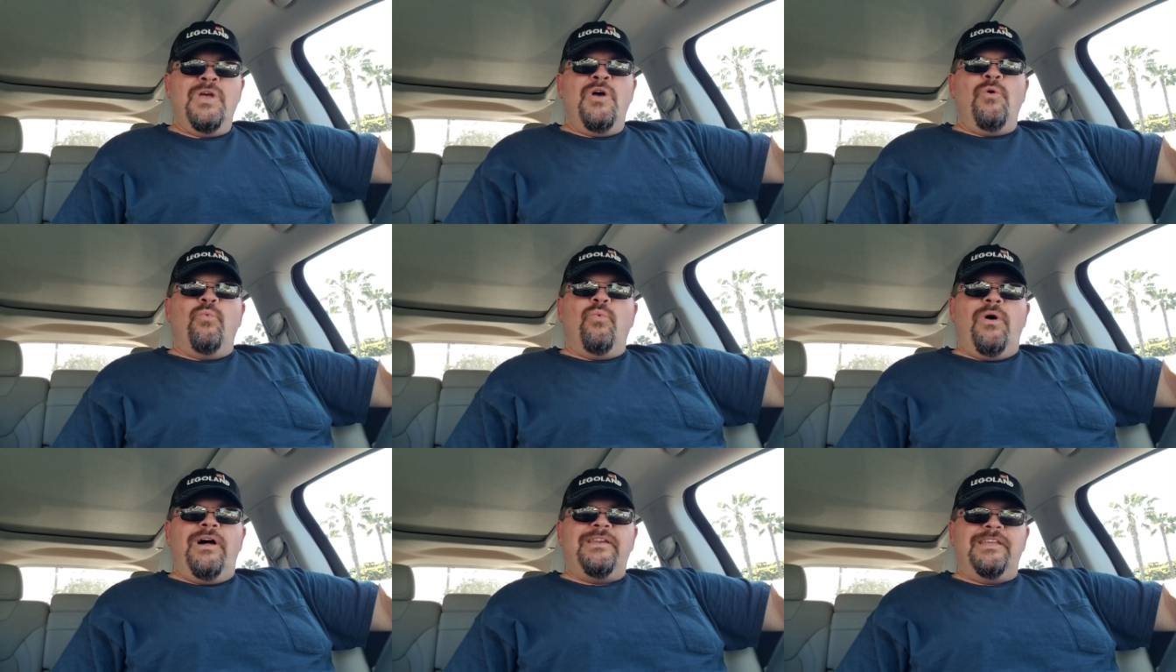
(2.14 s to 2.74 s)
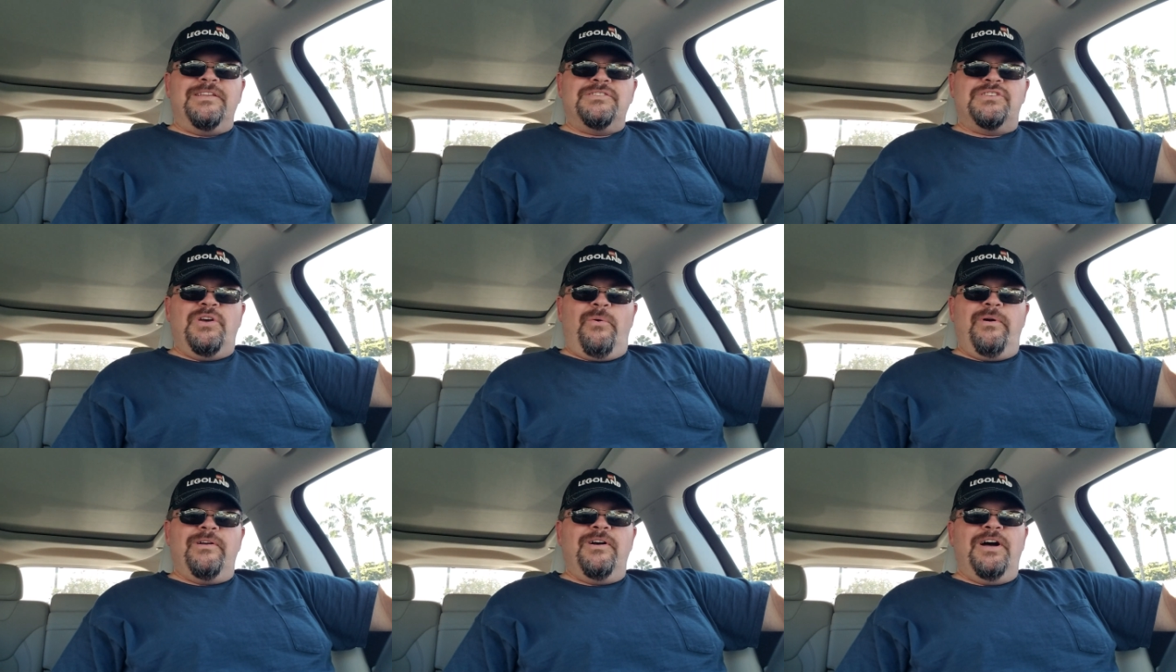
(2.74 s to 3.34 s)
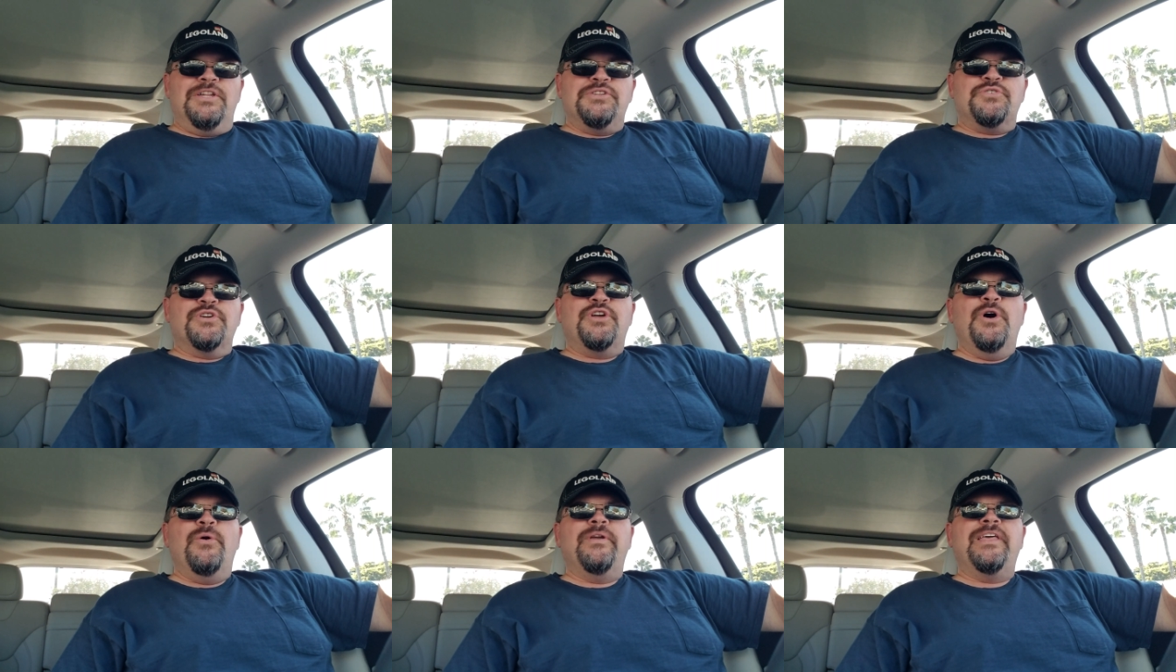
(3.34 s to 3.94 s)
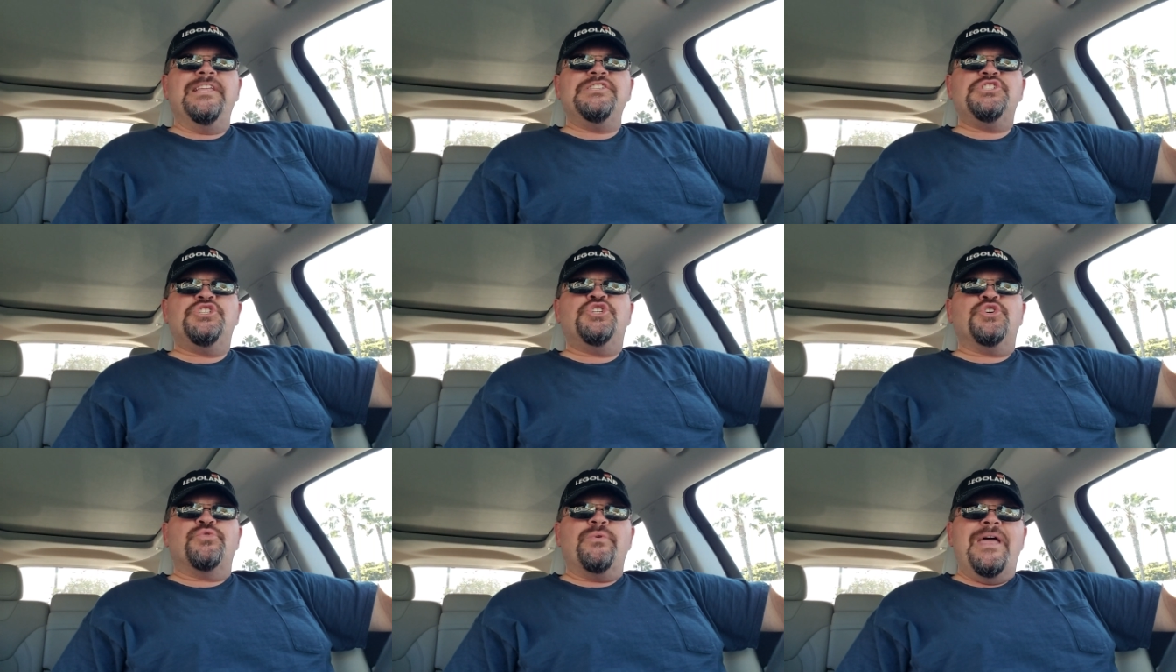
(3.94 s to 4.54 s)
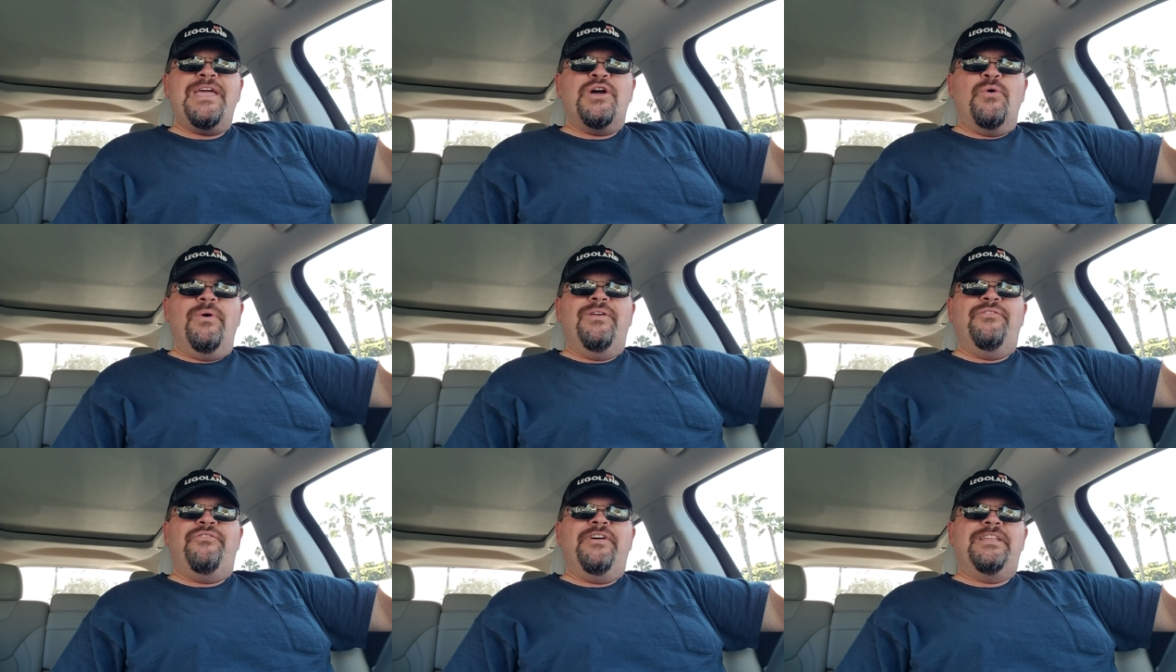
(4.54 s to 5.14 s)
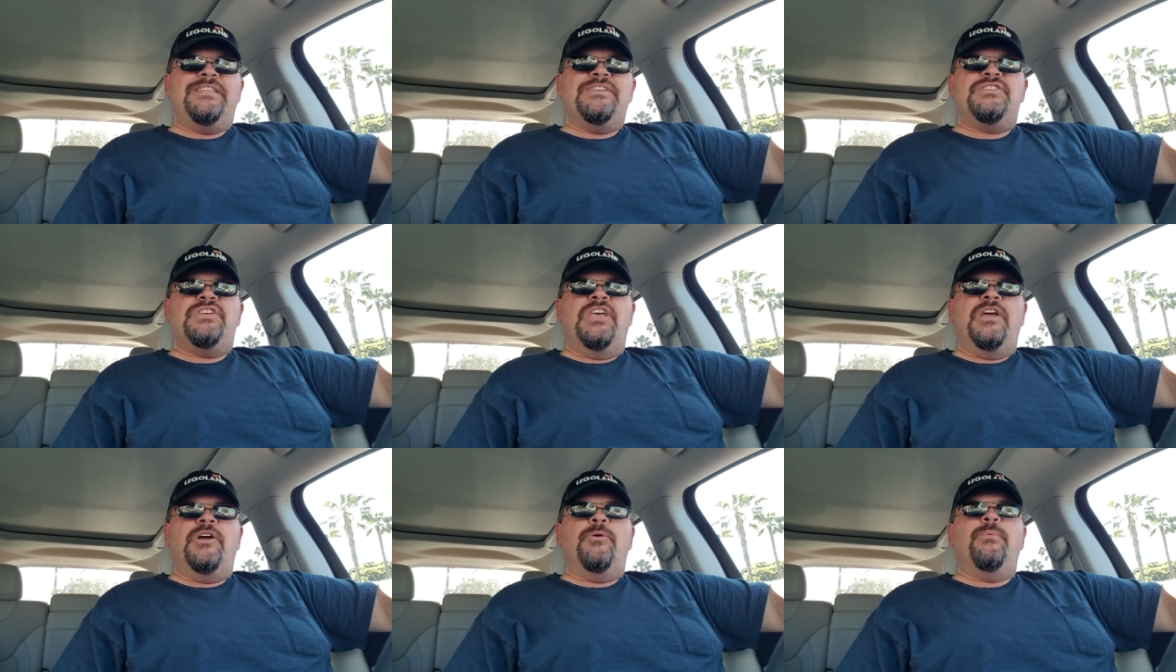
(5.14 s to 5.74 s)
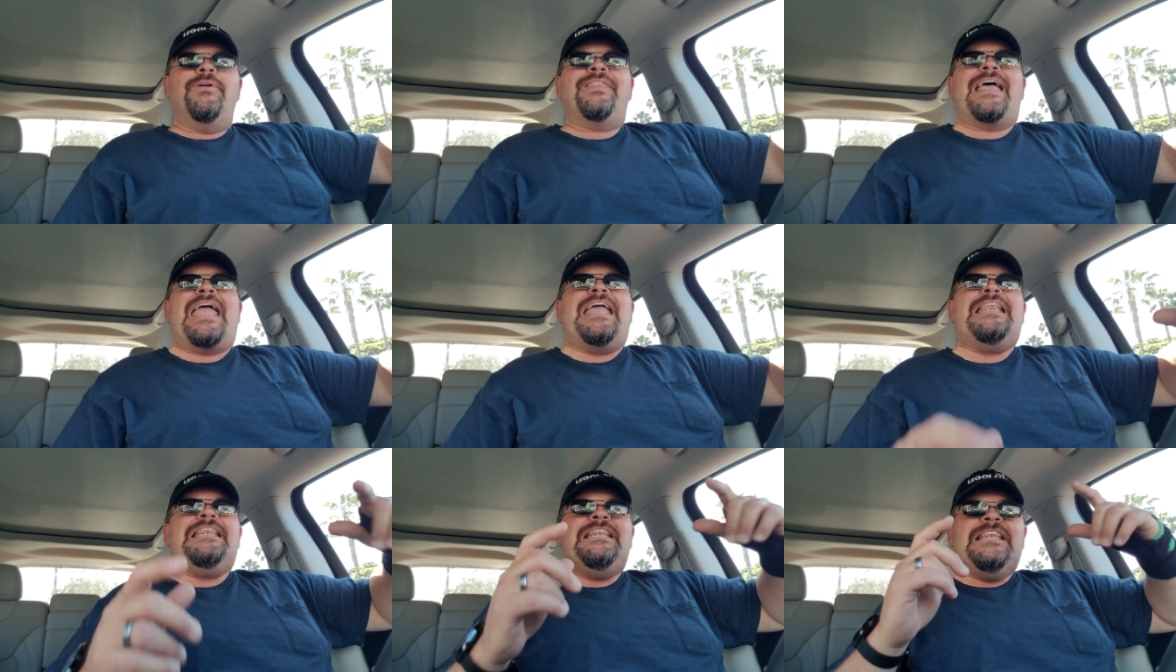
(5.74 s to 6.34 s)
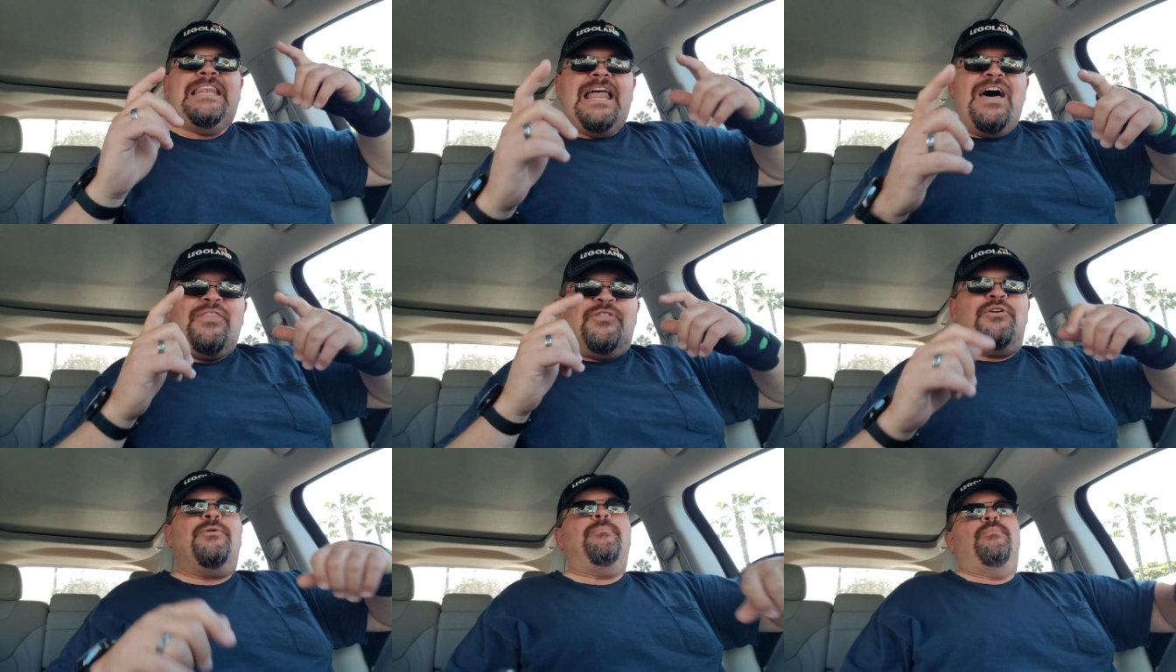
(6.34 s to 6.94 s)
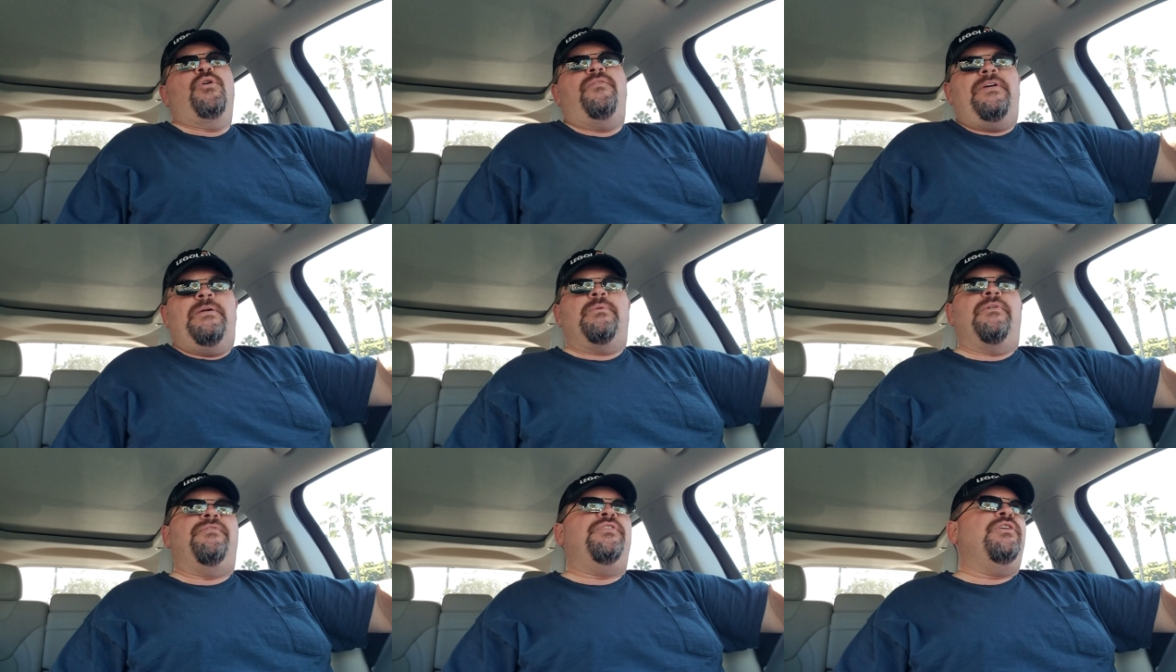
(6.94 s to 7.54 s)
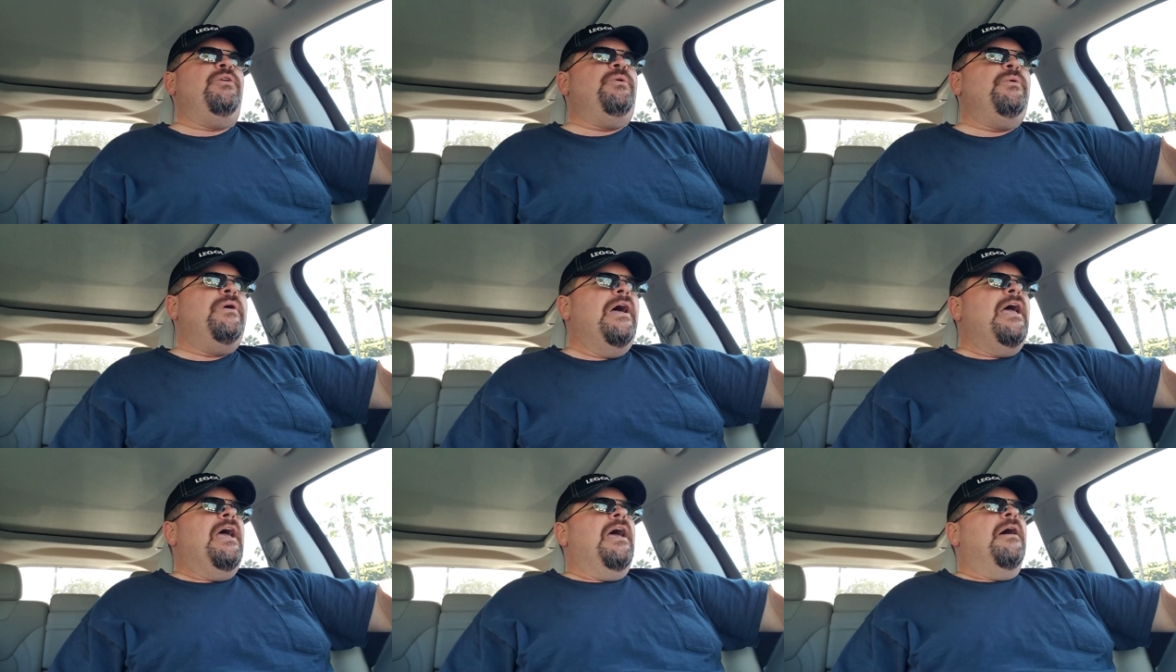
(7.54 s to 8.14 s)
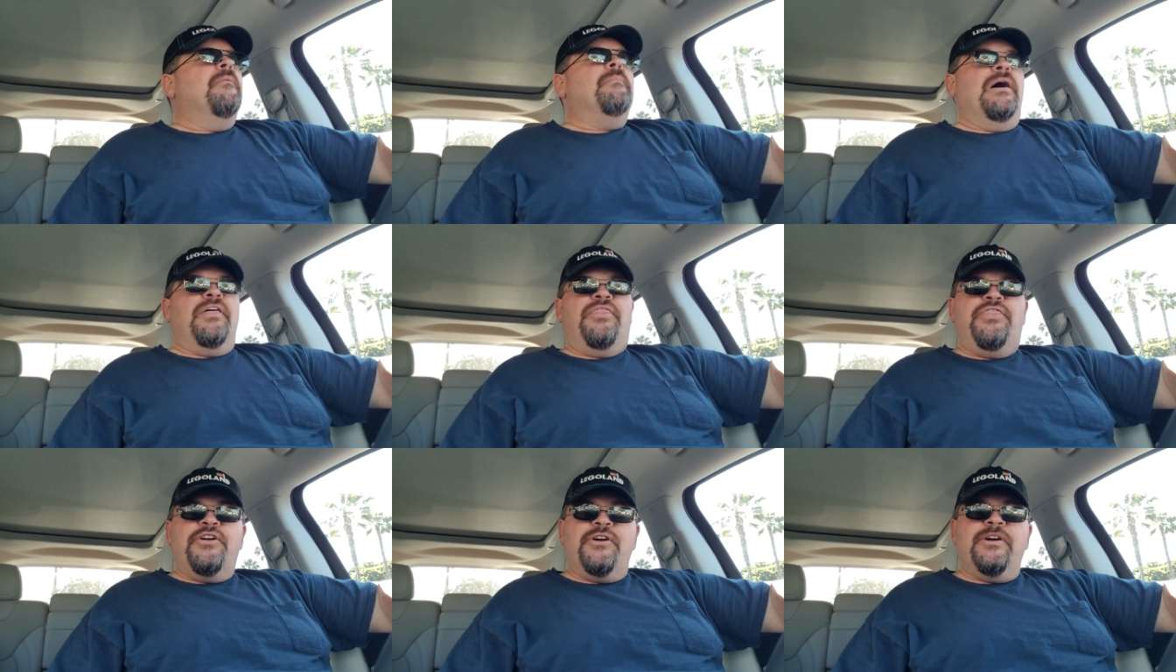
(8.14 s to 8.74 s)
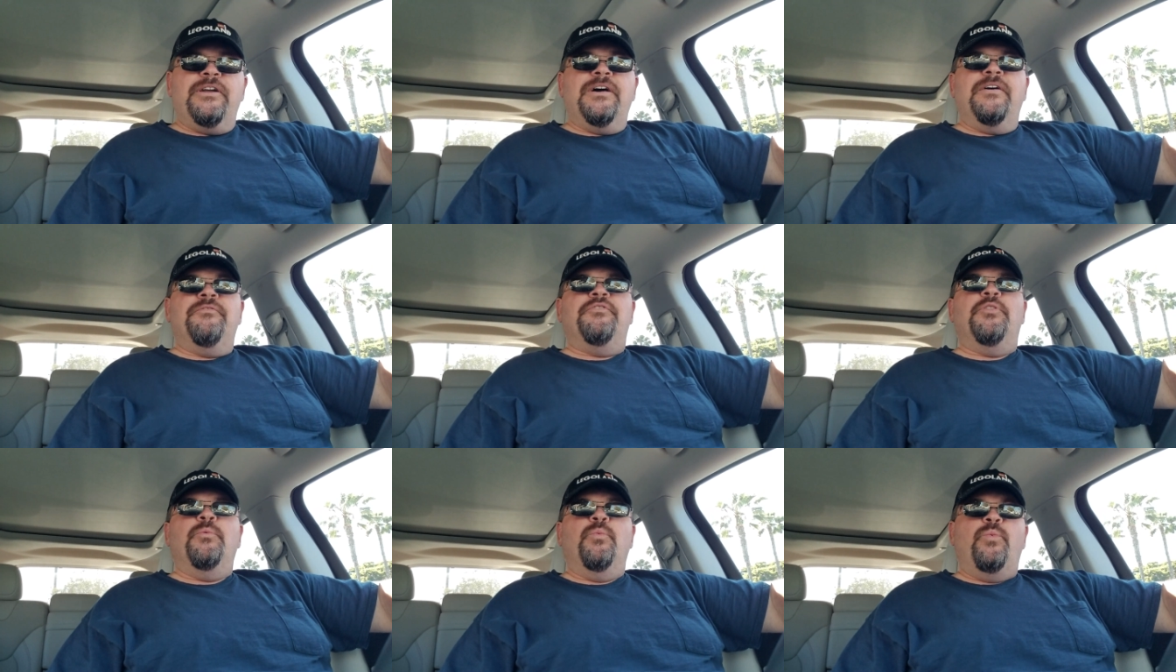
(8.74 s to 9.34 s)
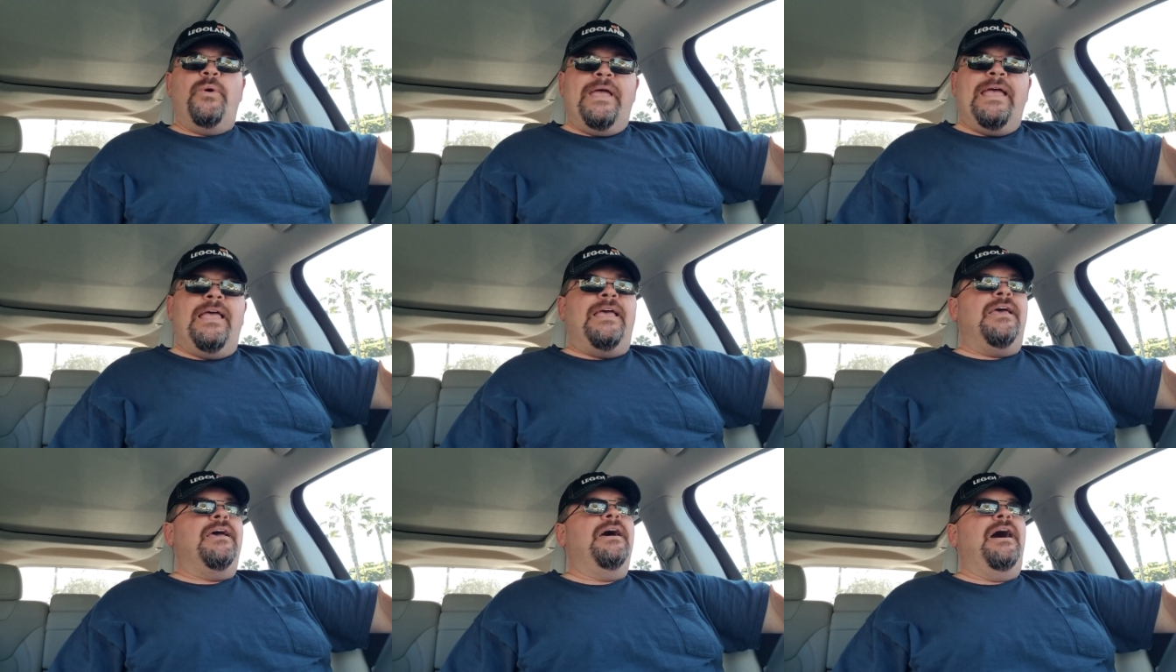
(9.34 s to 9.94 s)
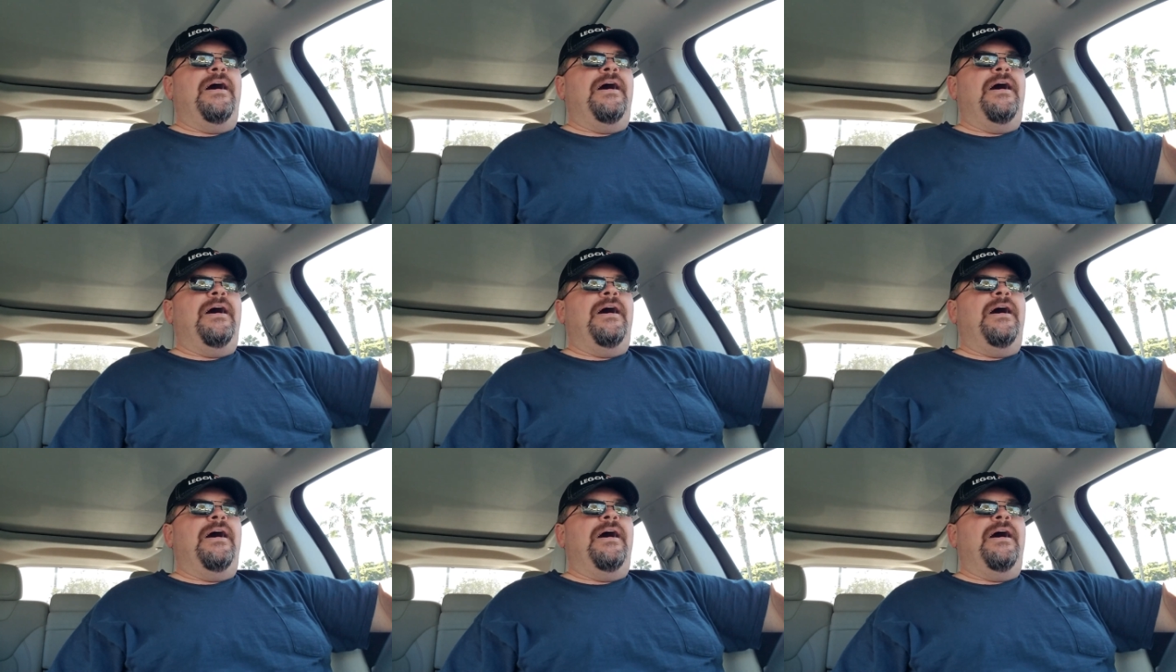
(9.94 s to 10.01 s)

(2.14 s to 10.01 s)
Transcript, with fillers: What is going on, Draconians? Draco Invictus here with another movie review, my third of the week.